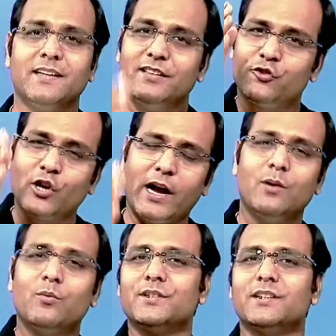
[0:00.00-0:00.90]
The
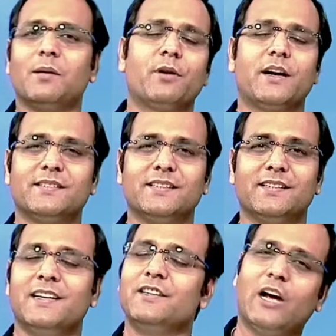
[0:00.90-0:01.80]
child was in the present.
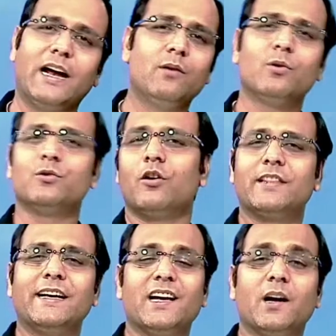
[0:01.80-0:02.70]
Child was
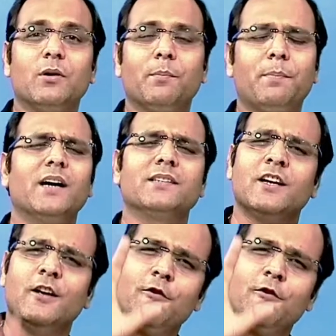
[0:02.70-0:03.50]
not thinking about the past.